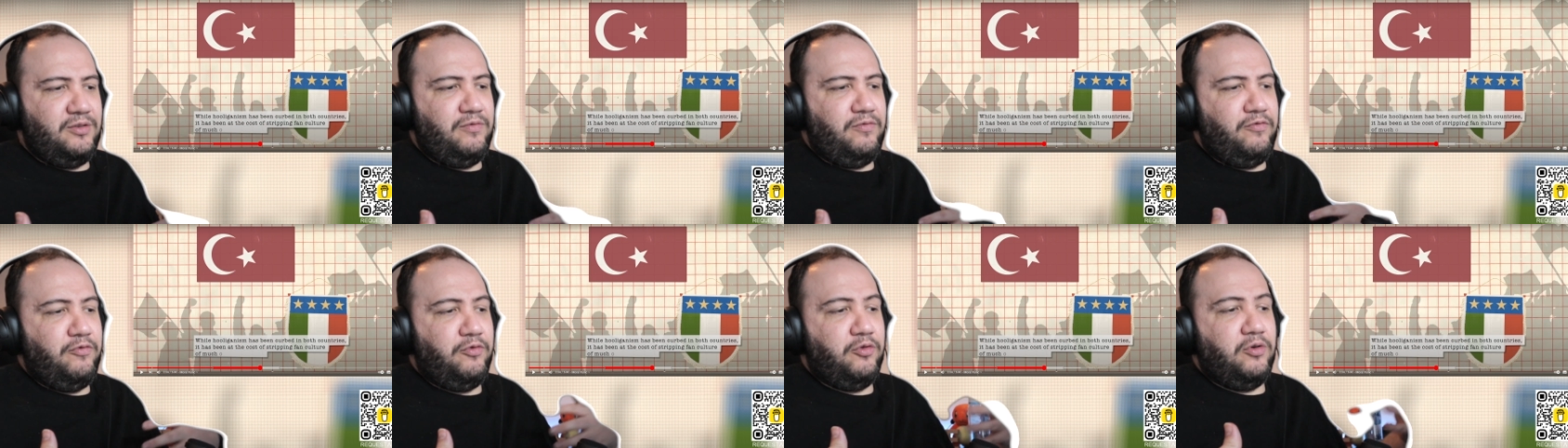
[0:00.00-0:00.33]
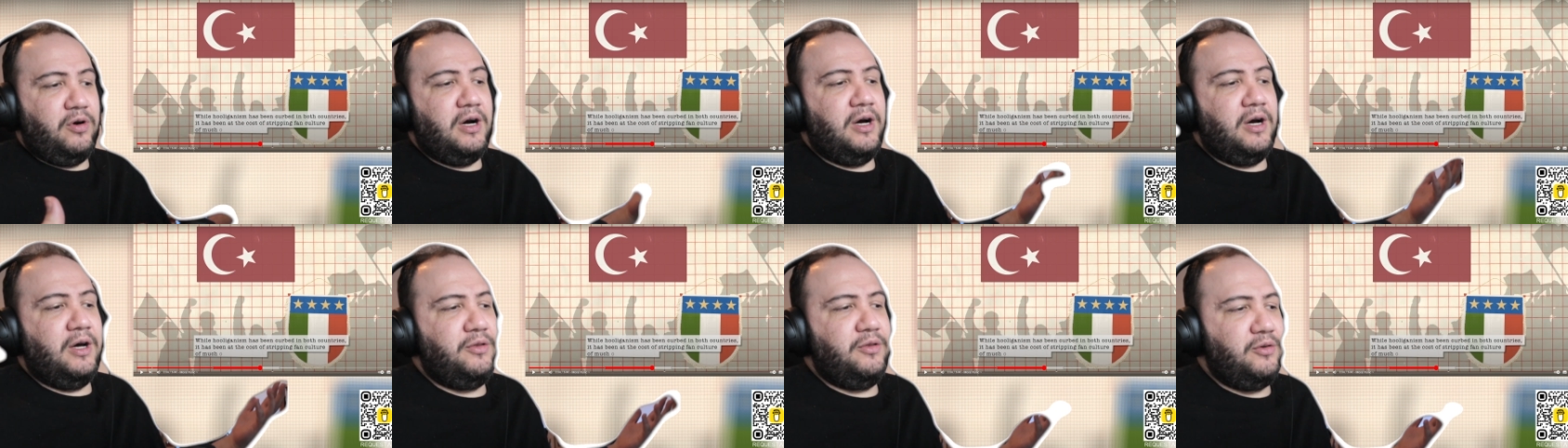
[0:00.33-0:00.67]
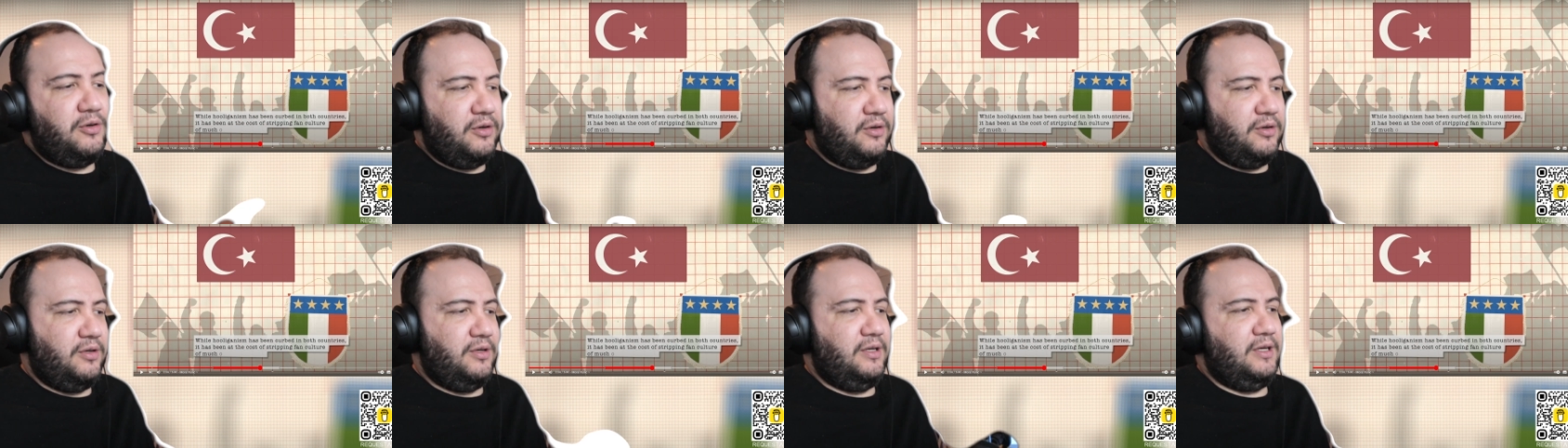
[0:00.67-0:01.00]
for
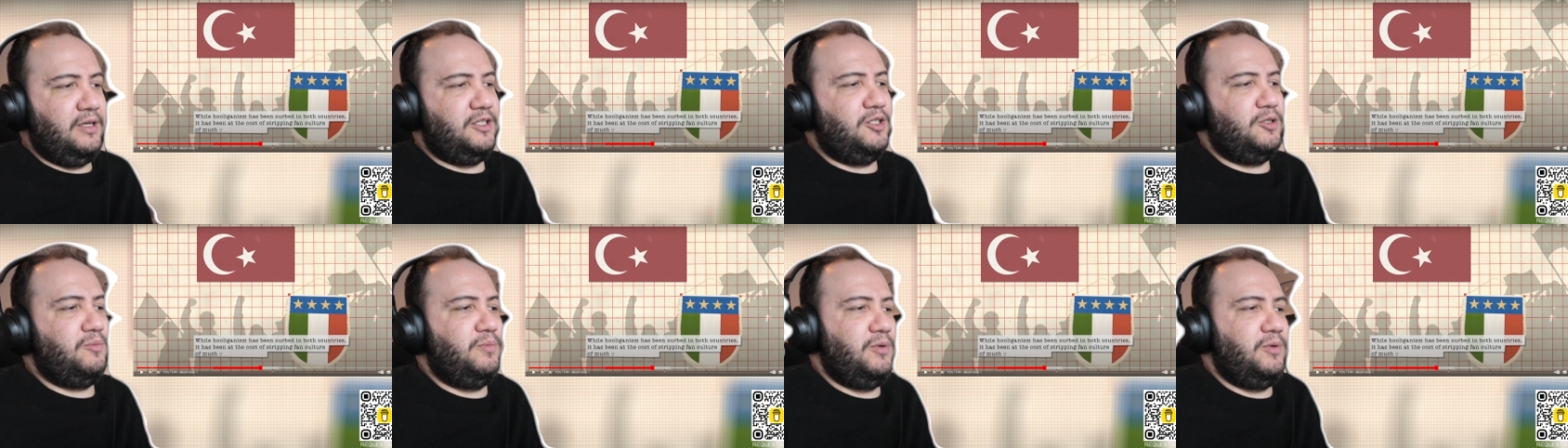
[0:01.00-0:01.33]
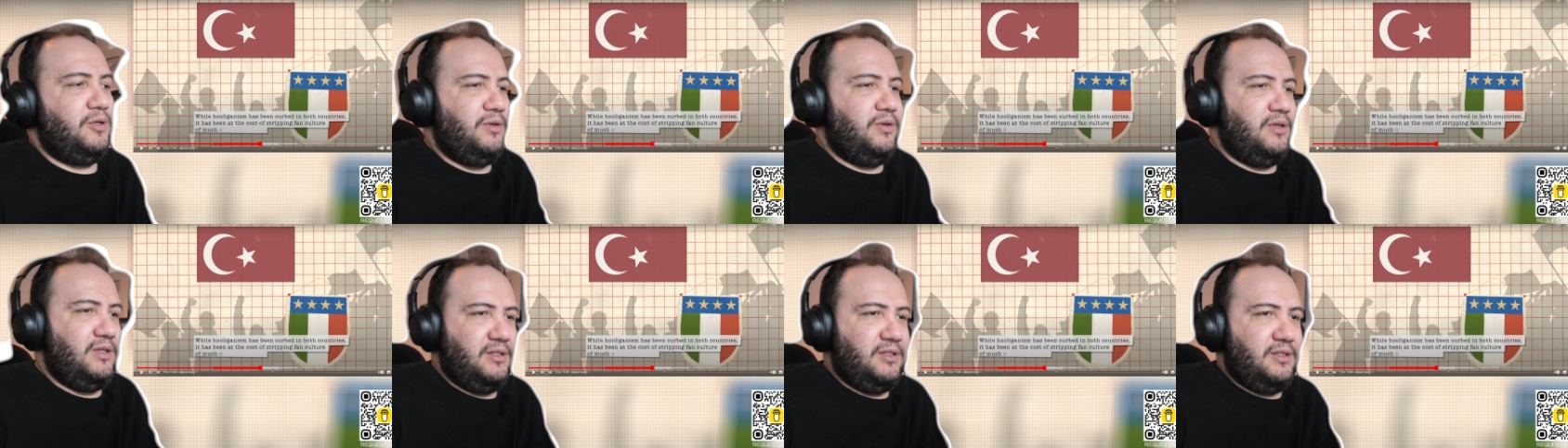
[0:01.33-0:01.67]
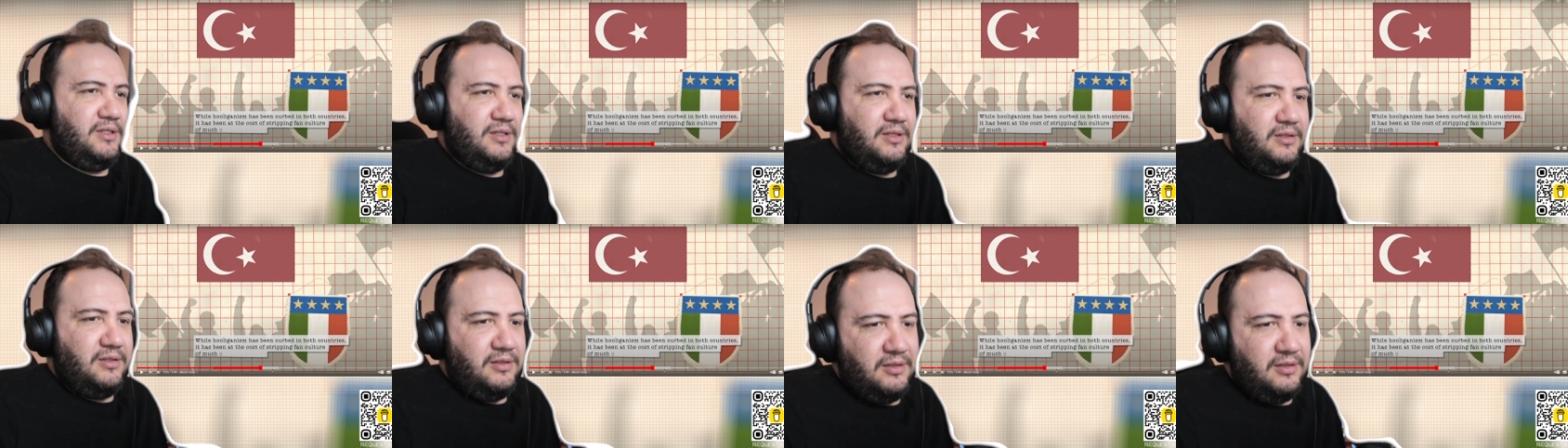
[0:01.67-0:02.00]
other
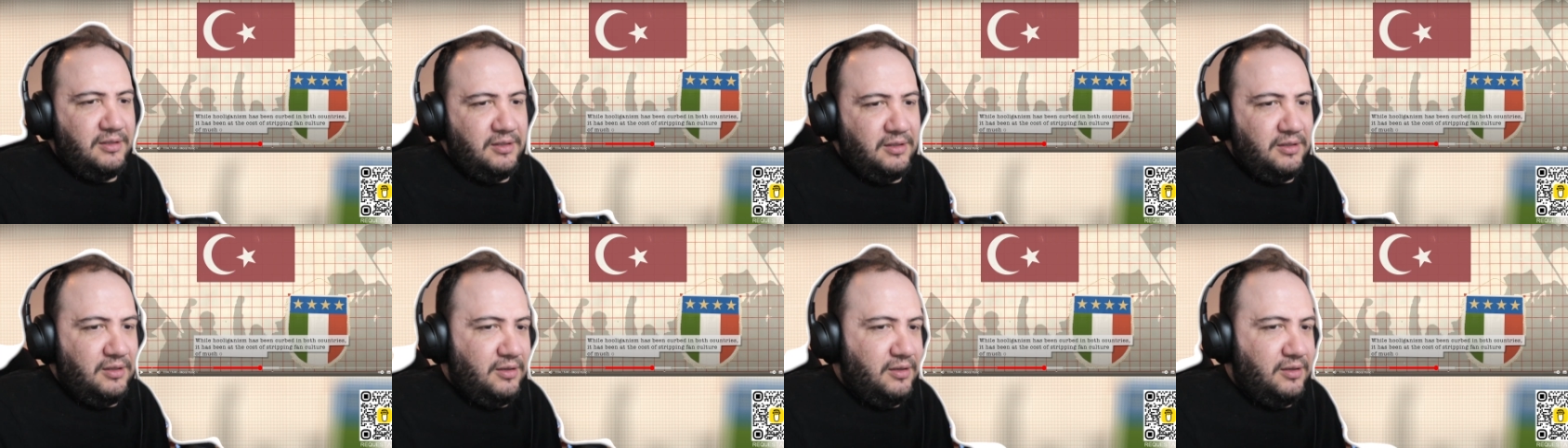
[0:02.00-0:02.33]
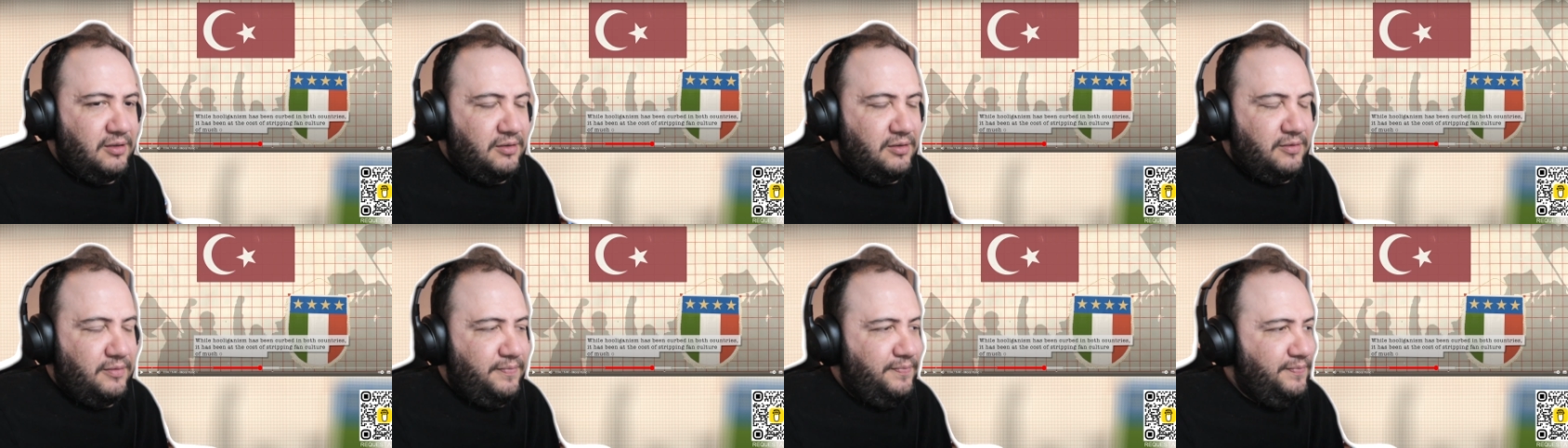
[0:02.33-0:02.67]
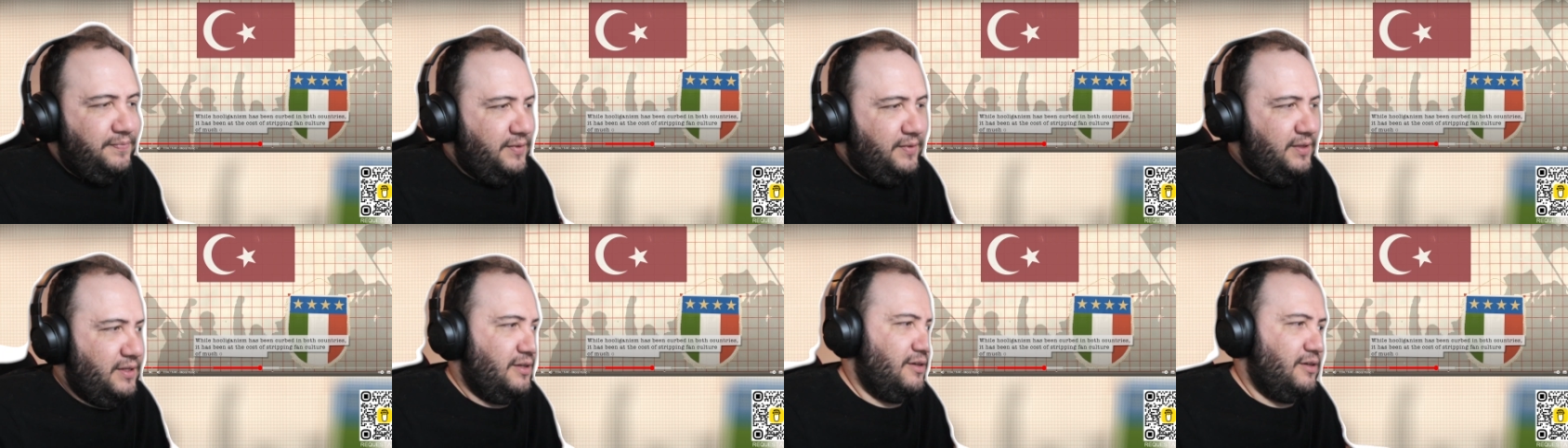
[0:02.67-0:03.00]
experiences,
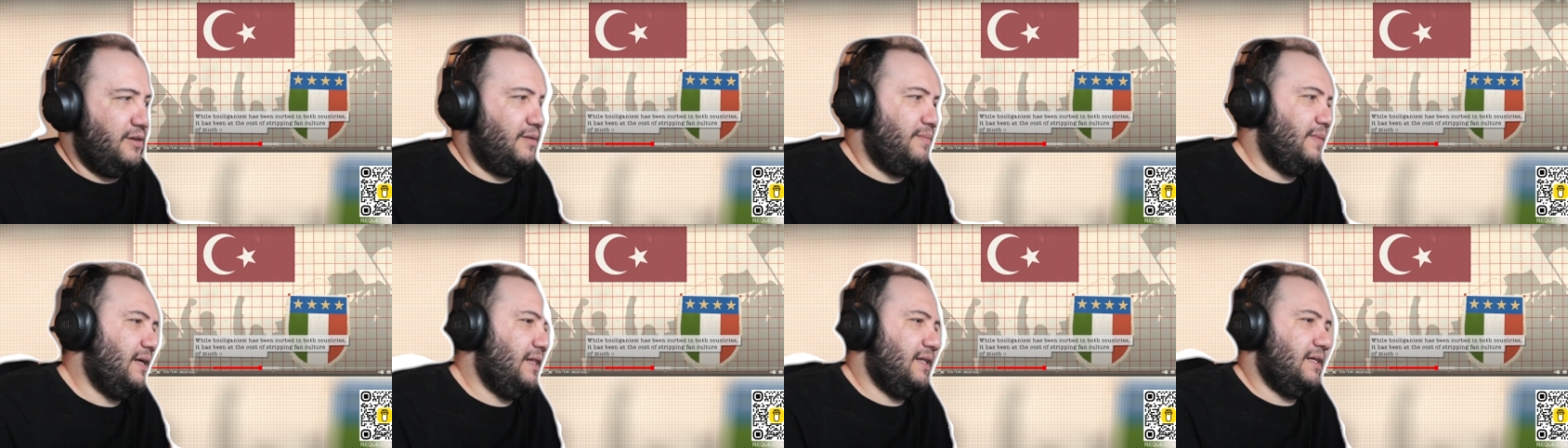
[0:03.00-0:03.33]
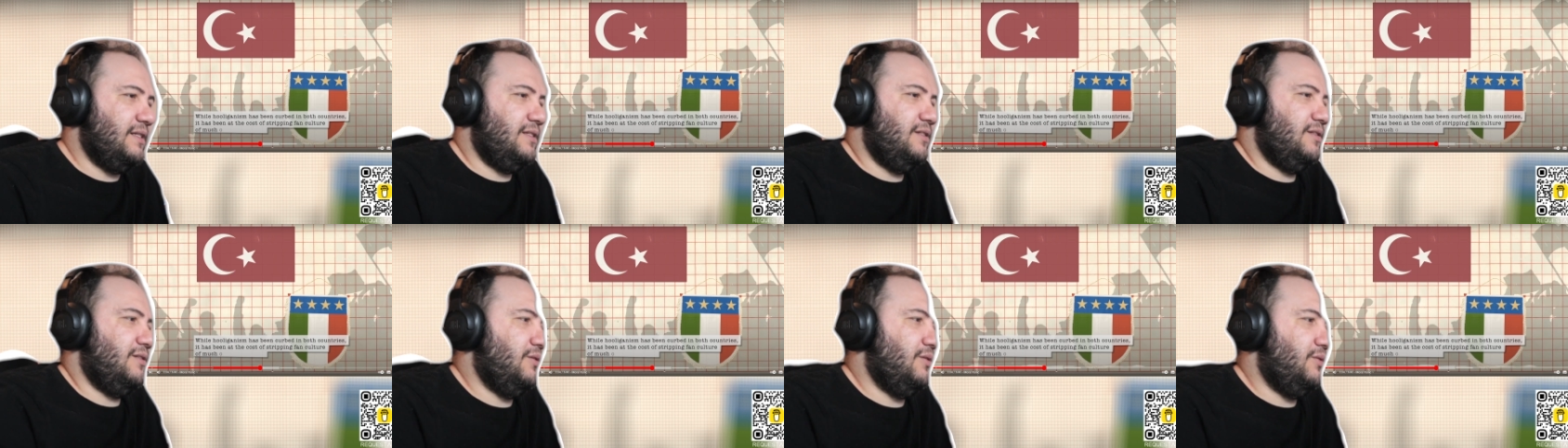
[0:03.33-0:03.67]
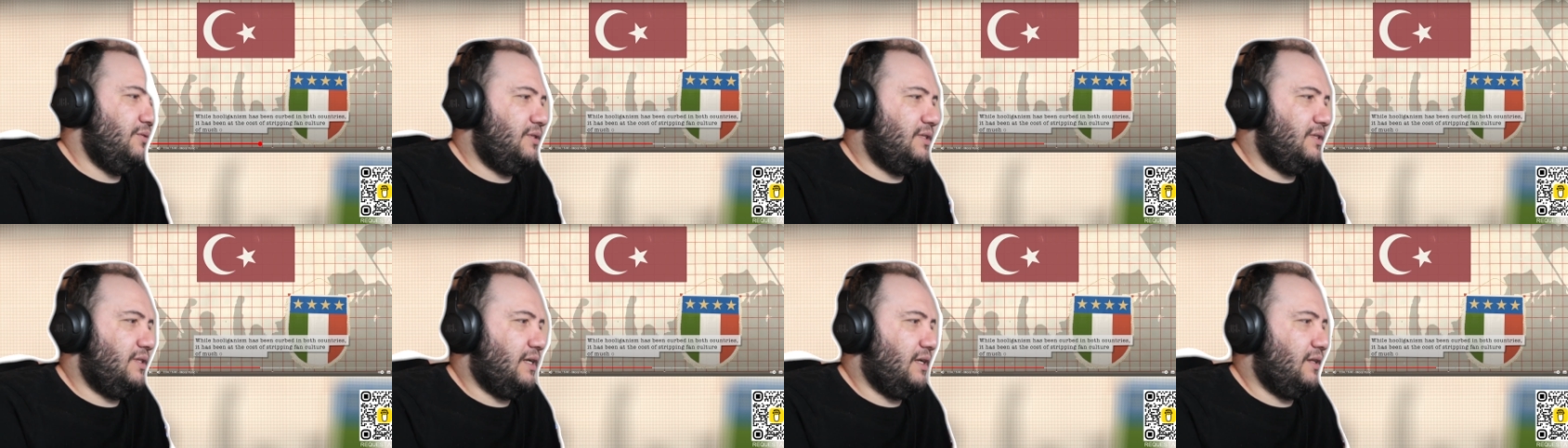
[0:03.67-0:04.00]
Oh man, that's so
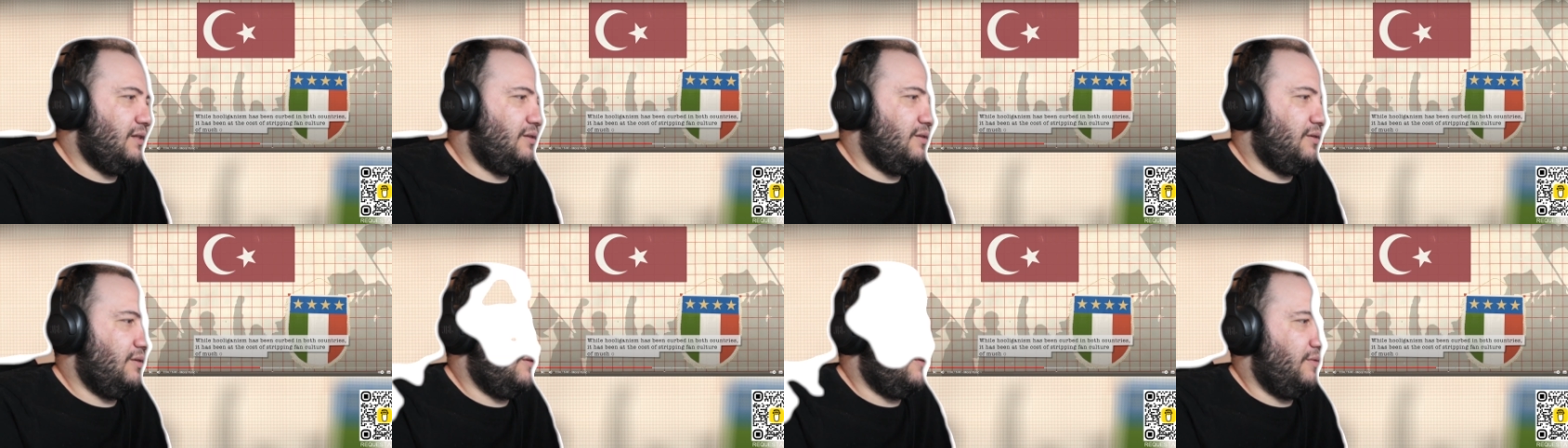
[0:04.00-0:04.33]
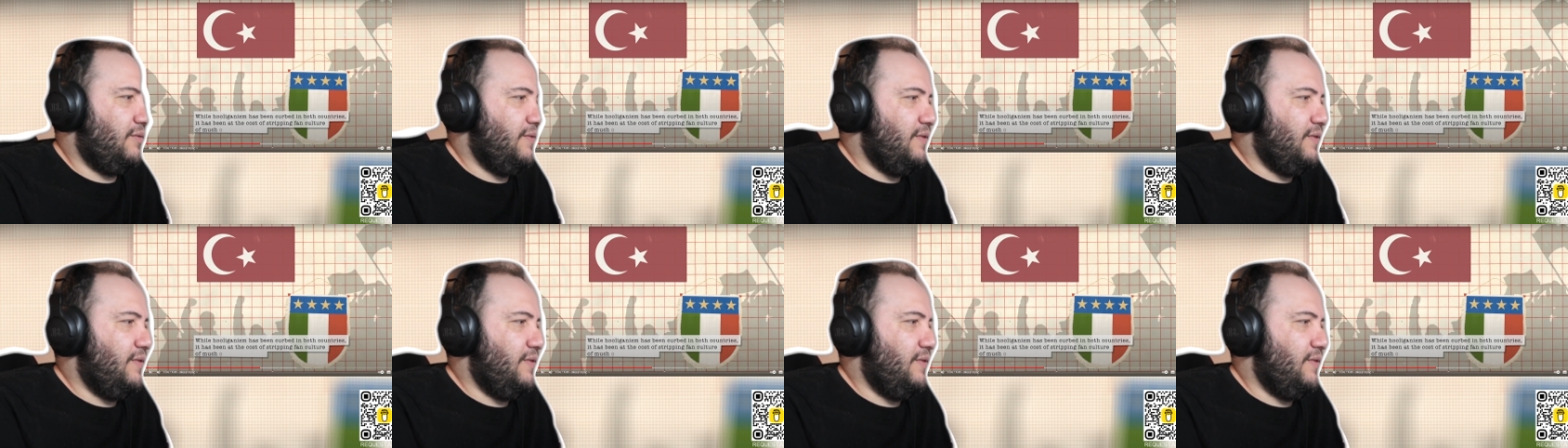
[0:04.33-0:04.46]
sad though.